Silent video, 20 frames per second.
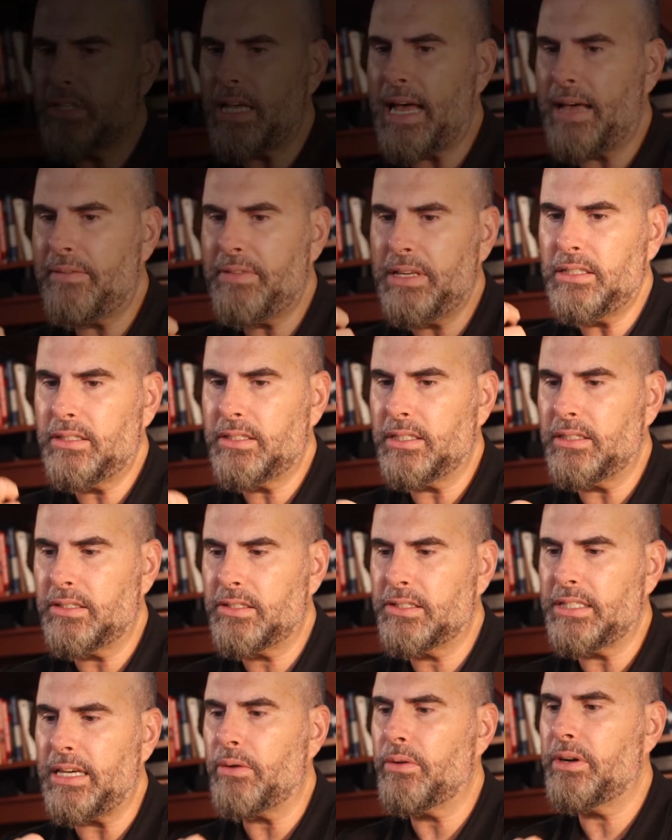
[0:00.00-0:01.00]
is having
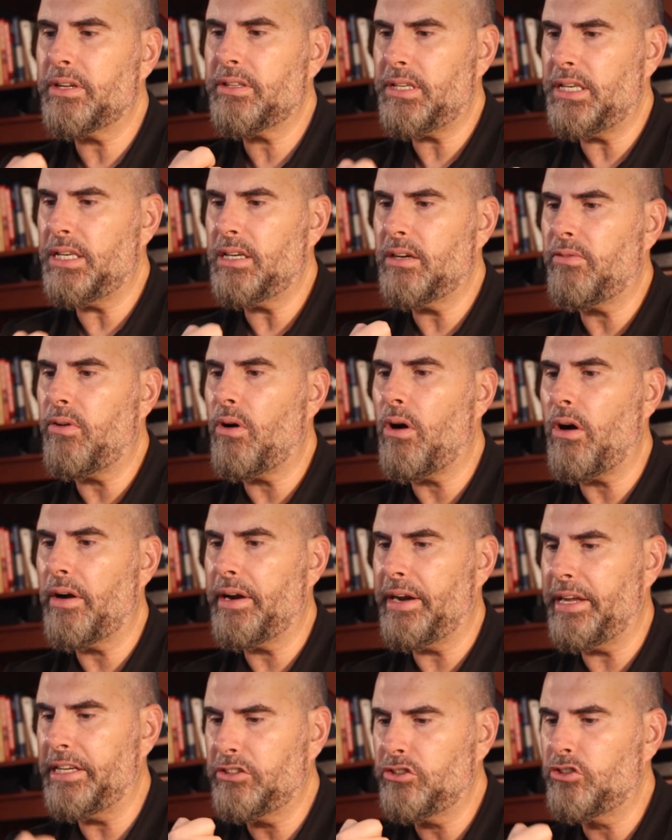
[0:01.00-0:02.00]
sincerity of
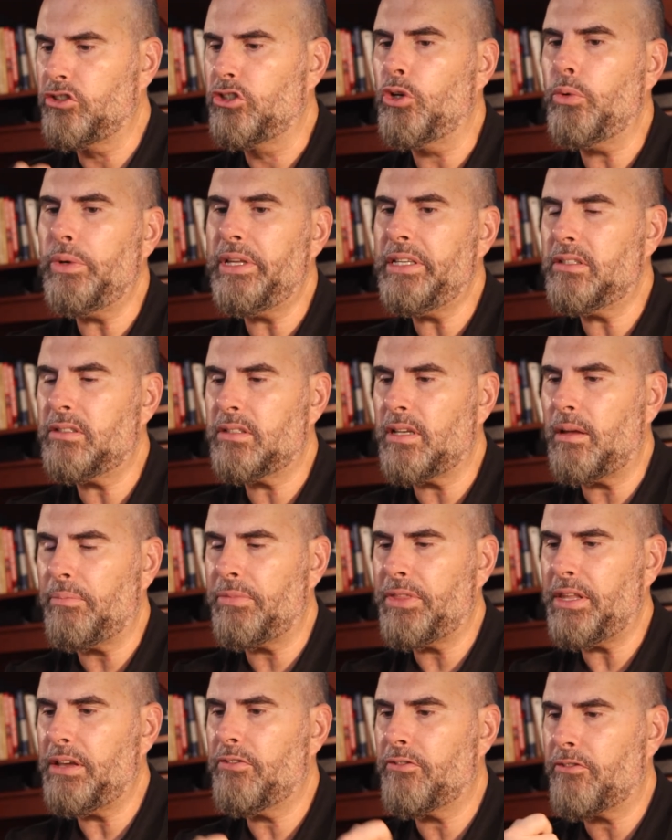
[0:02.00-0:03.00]
heart. It's doing
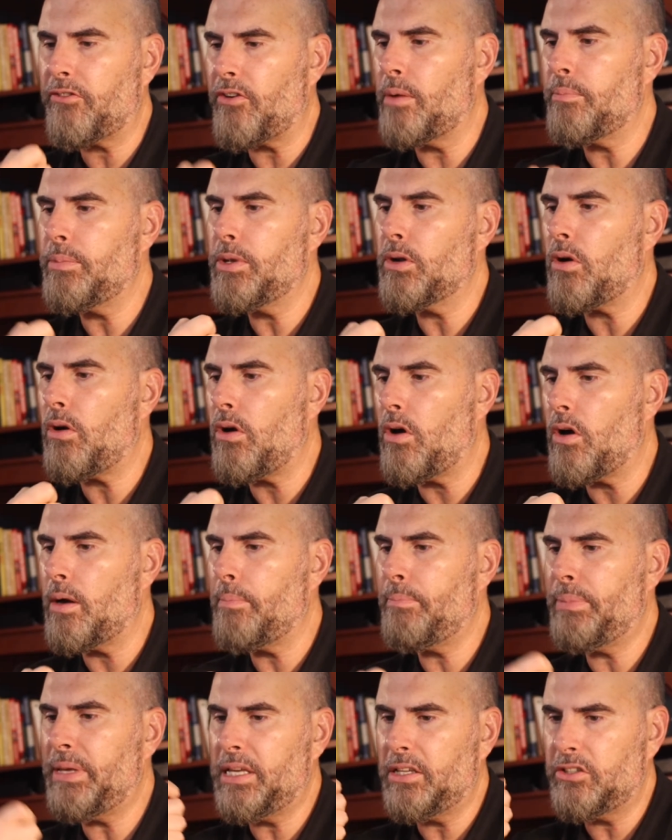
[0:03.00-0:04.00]
something from your
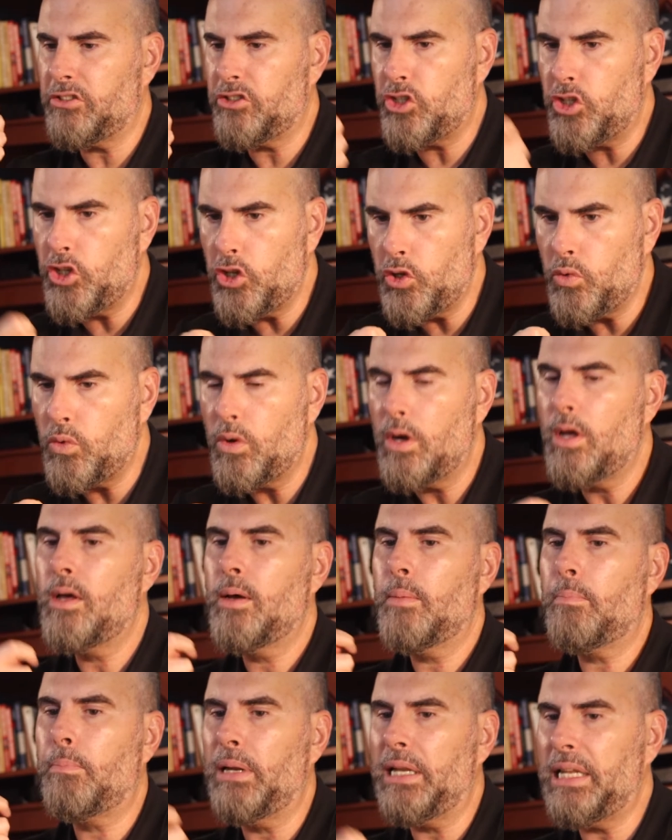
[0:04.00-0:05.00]
heart because you
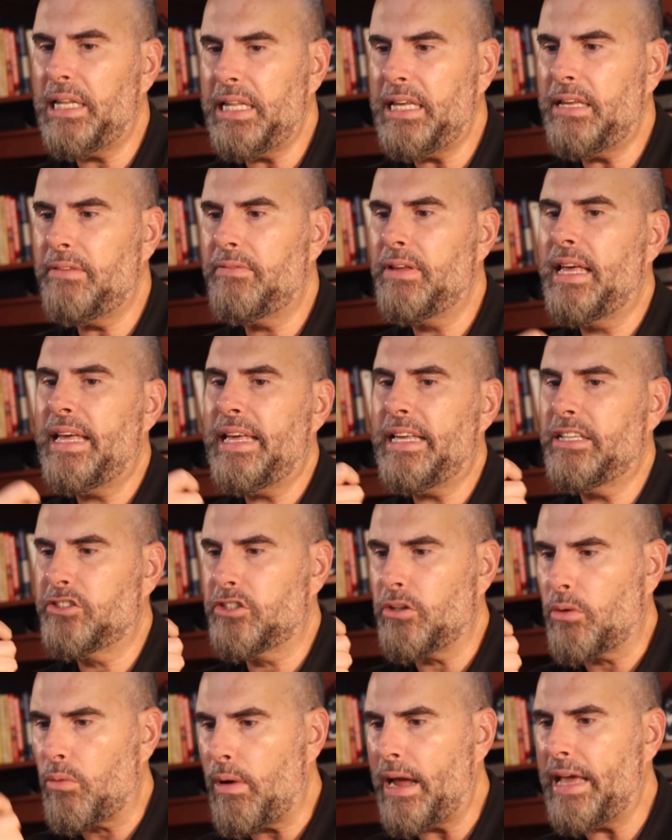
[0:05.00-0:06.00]
believe
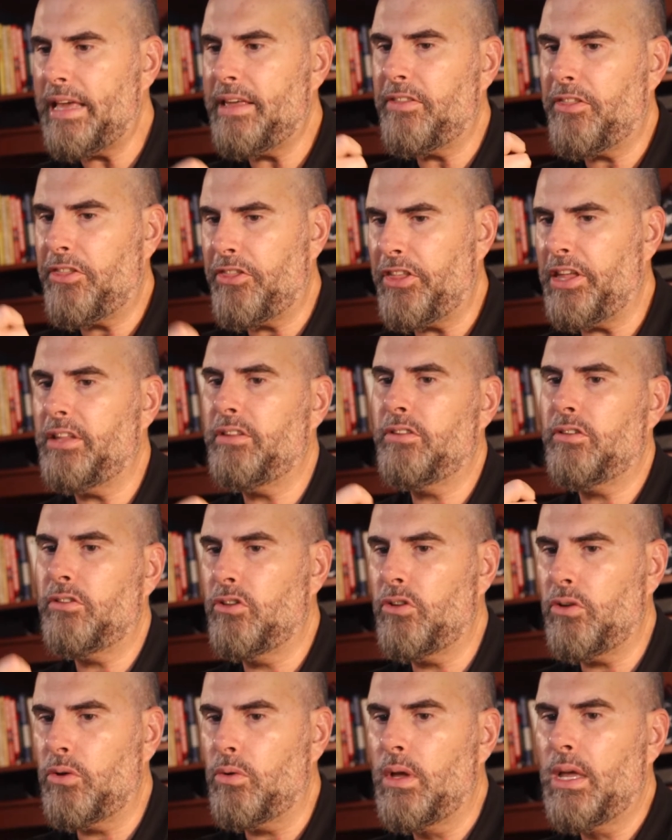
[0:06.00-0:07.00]
is the right thing to
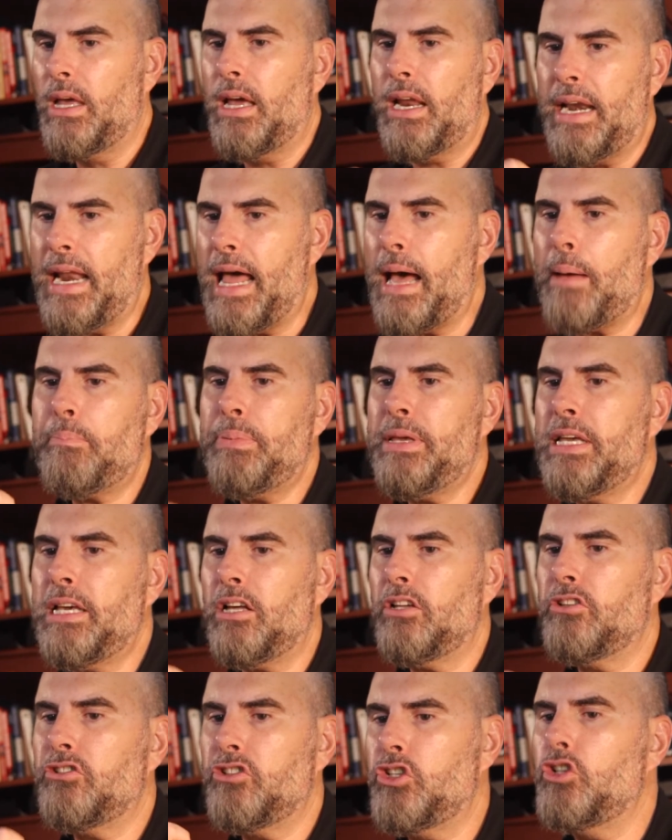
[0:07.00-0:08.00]
do. Not
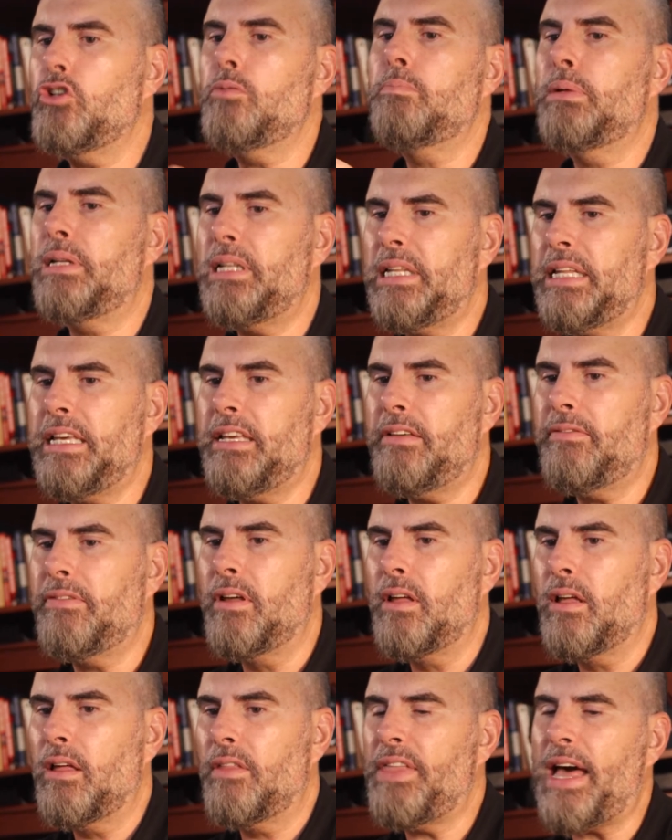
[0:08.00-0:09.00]
because you believe
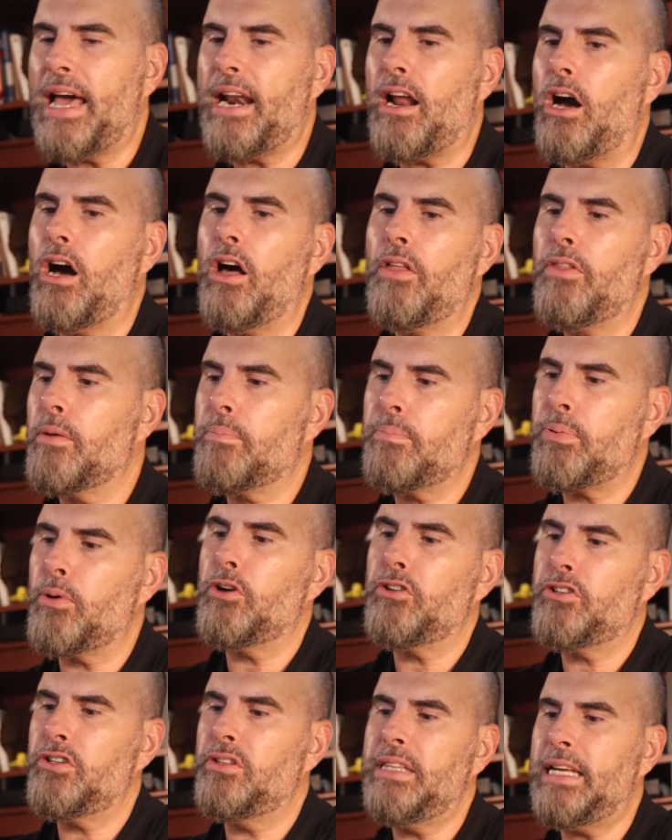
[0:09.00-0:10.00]
that other
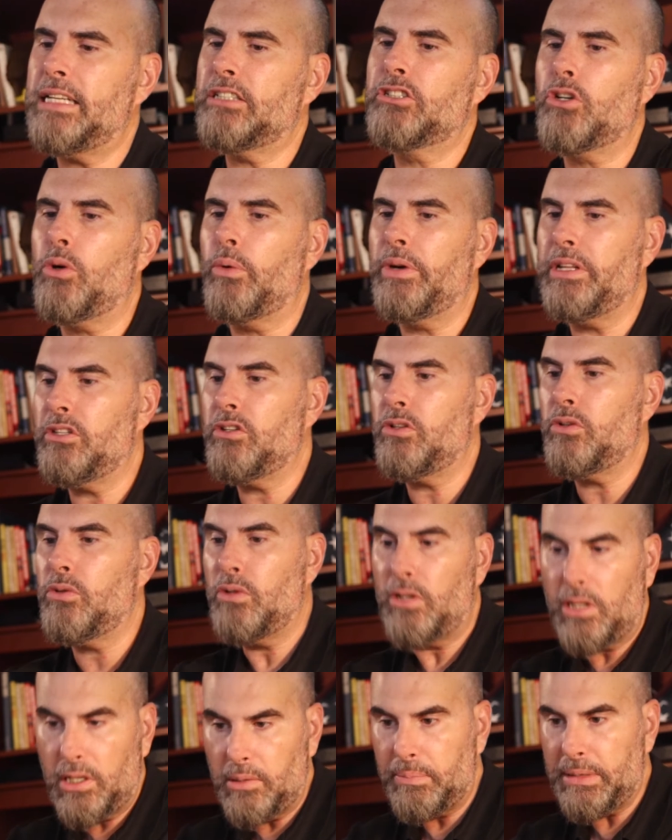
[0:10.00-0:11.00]
person that's going
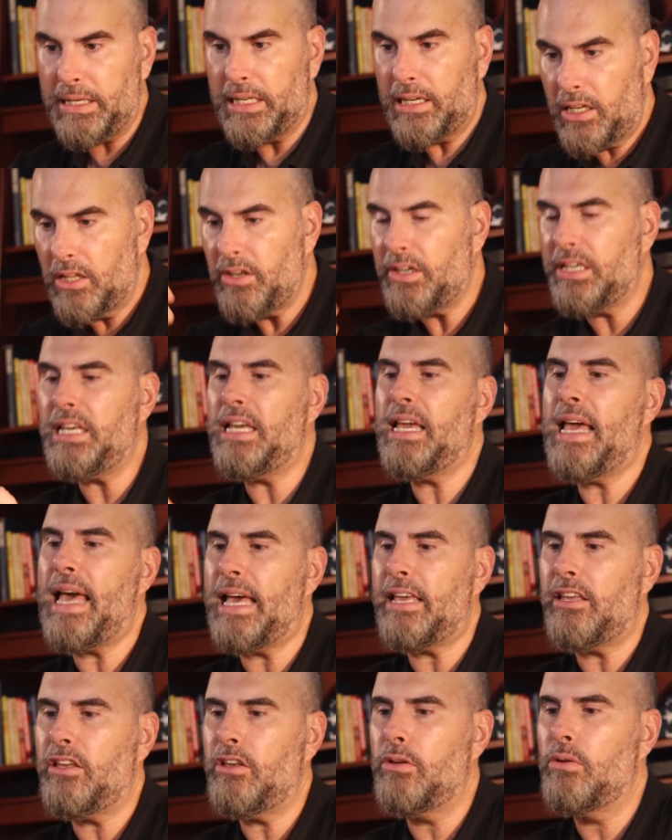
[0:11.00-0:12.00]
to be looking
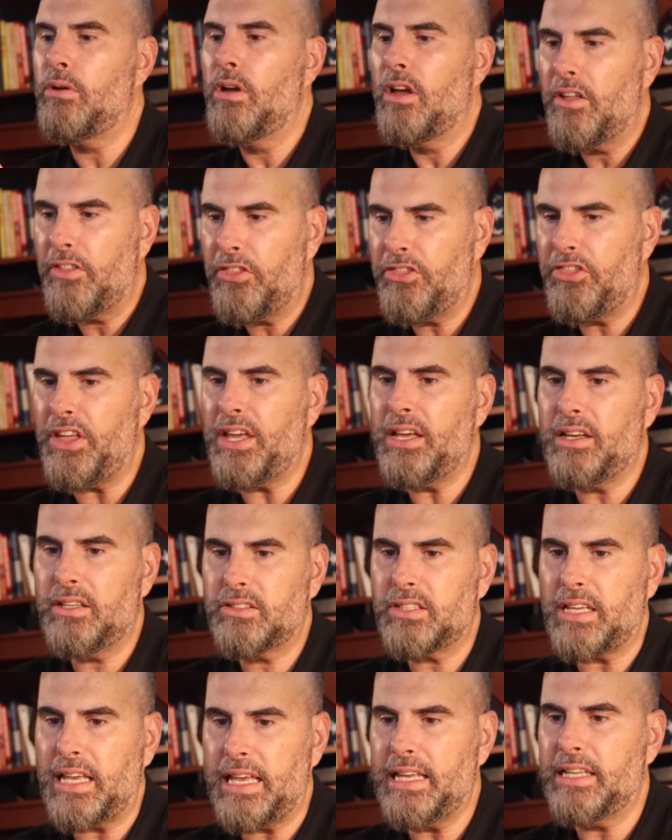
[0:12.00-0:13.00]
at you
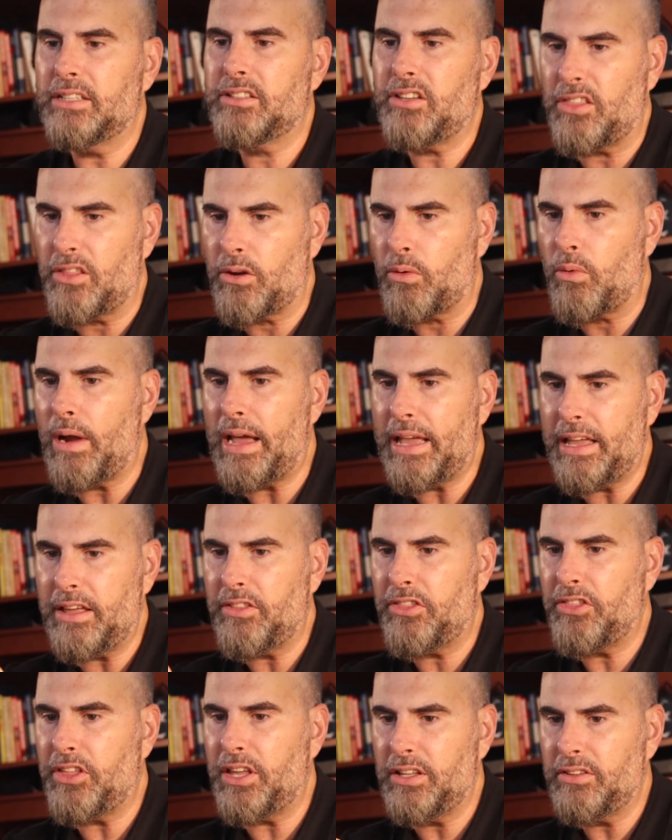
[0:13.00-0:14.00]
thinks is the
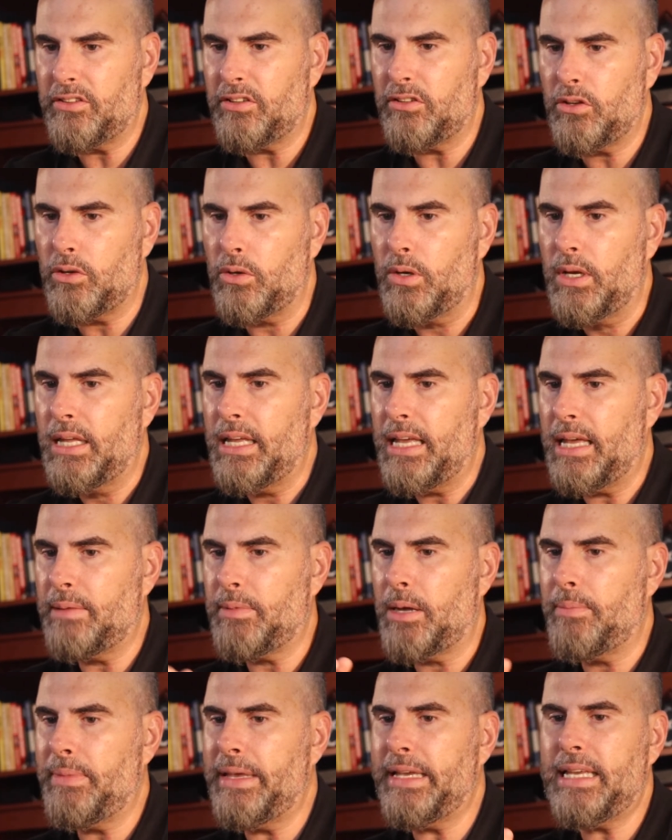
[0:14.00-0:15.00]
right thing to do.
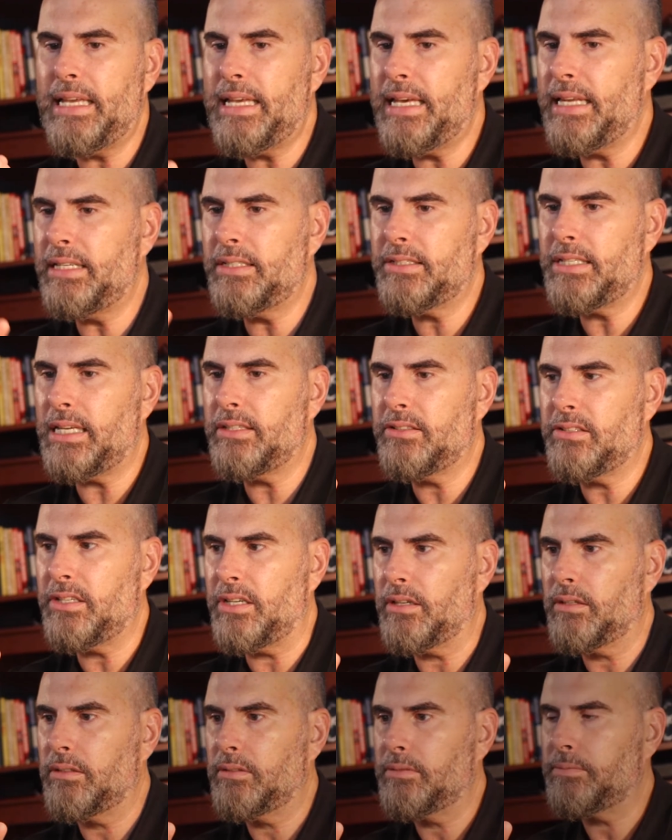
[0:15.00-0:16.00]
Am I making any sense
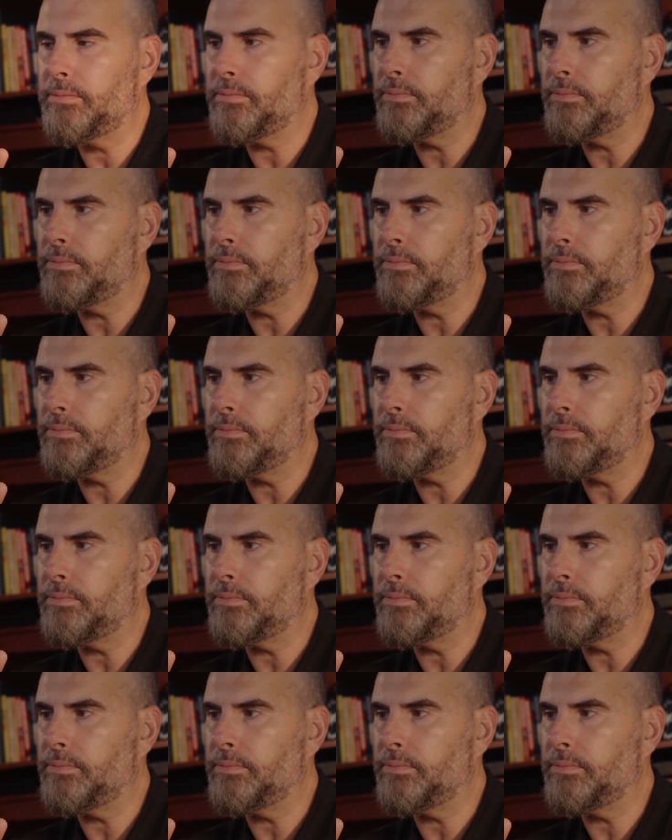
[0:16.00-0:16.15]
here?